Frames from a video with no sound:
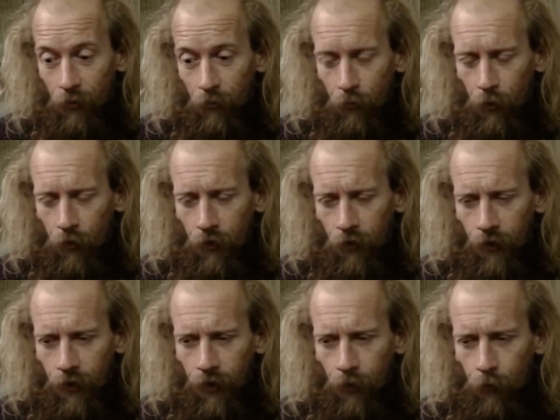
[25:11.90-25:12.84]
Booked a
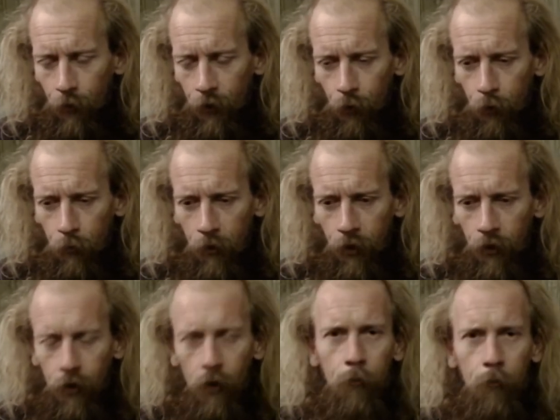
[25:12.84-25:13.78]
ticket and went to
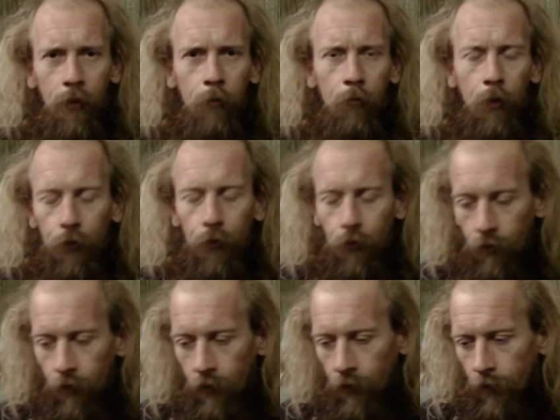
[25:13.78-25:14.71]
America
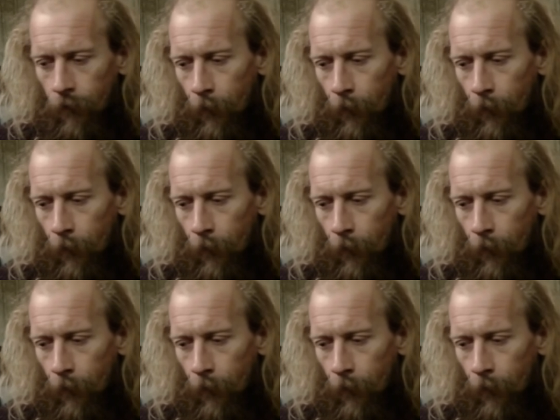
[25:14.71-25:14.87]
impulsively.